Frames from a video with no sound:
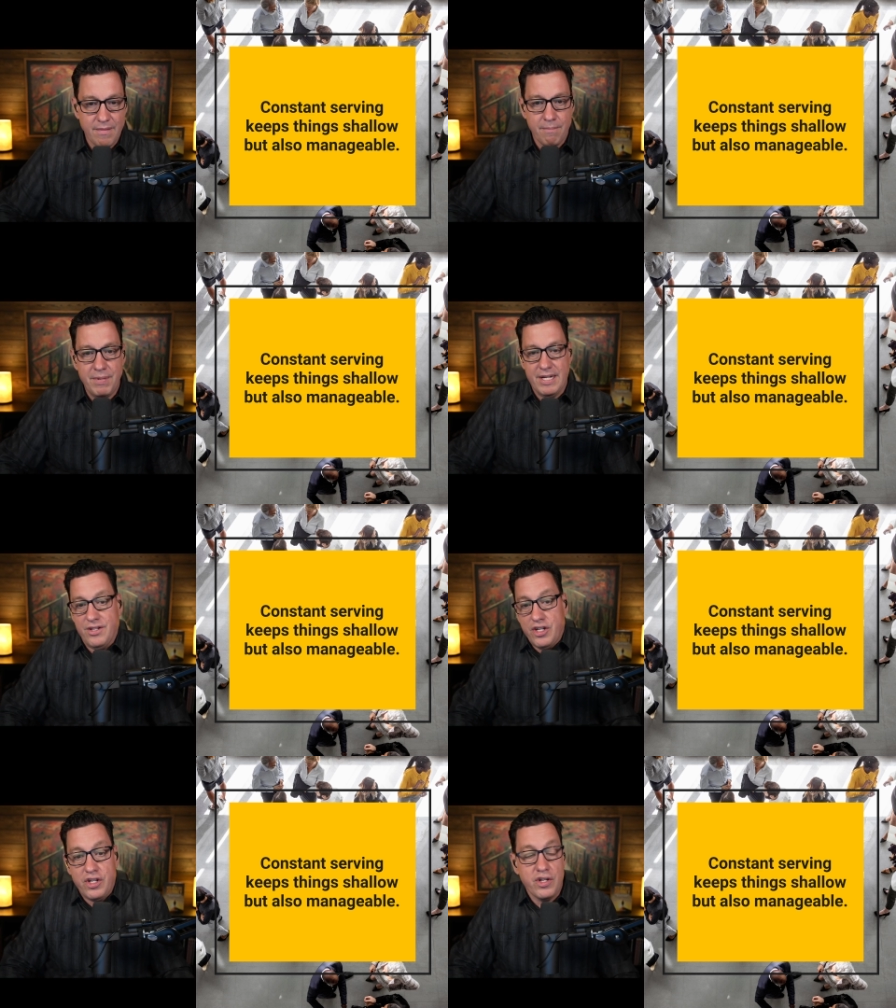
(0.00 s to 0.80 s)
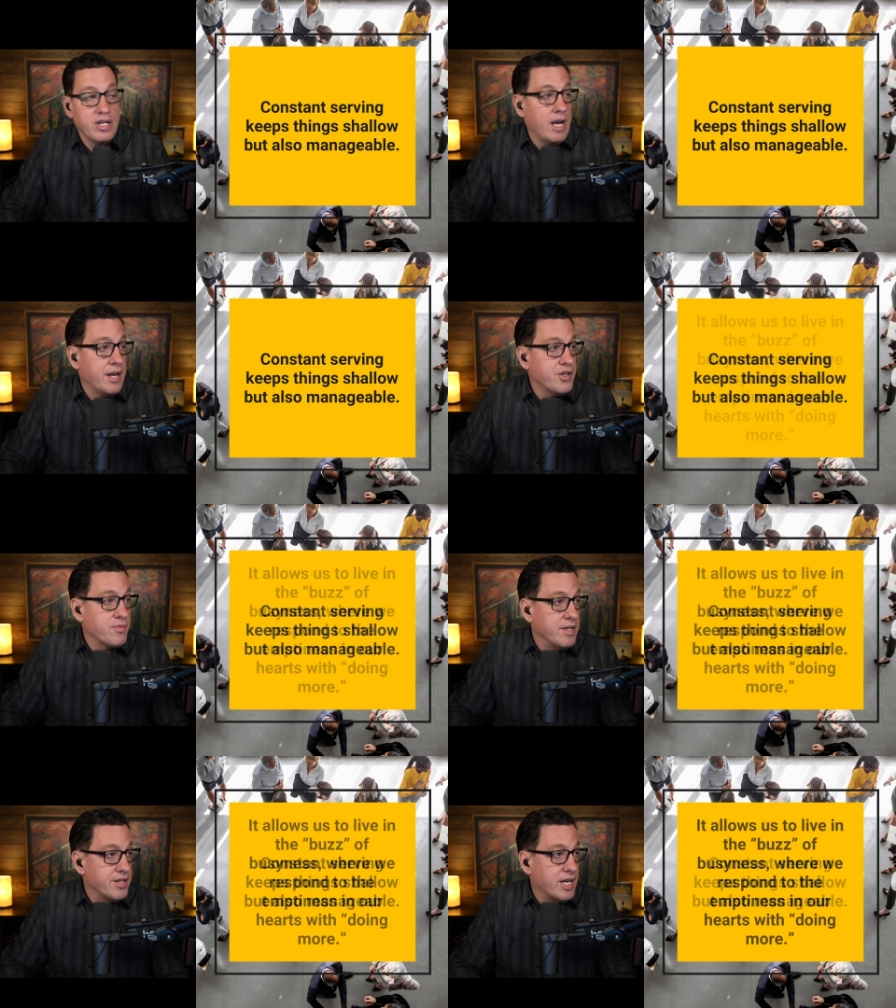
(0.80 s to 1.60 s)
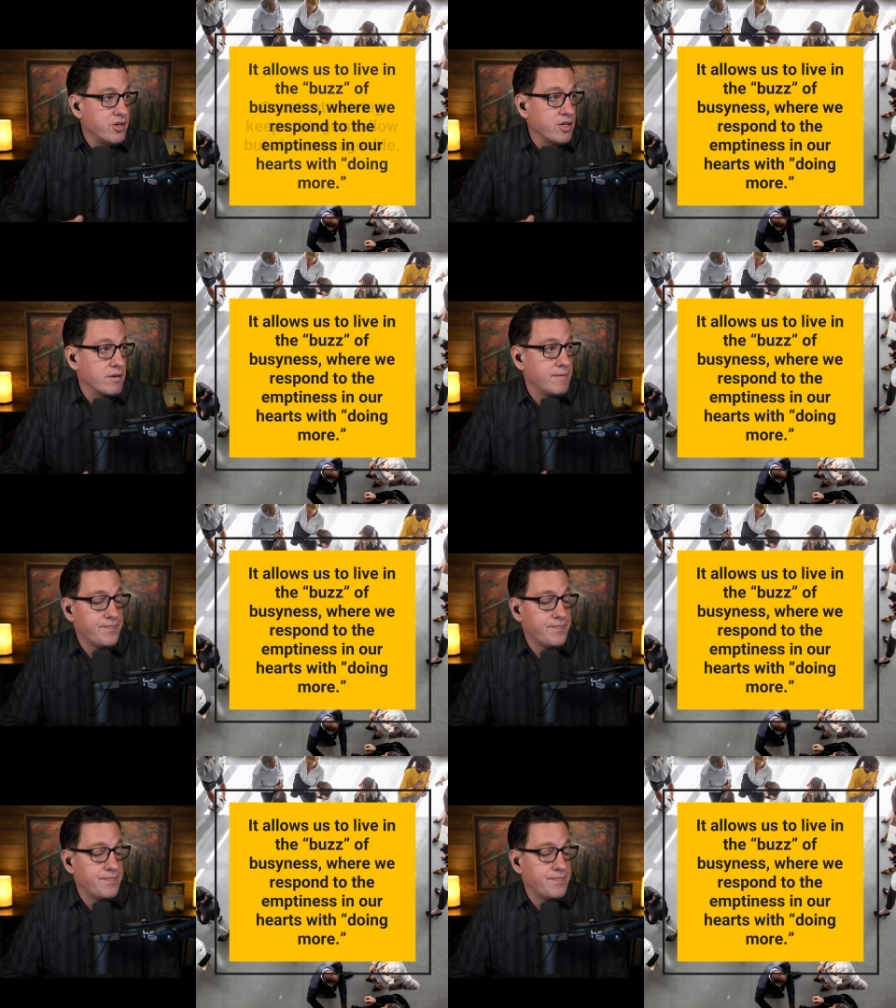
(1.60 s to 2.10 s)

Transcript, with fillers: But this is just an honest realization.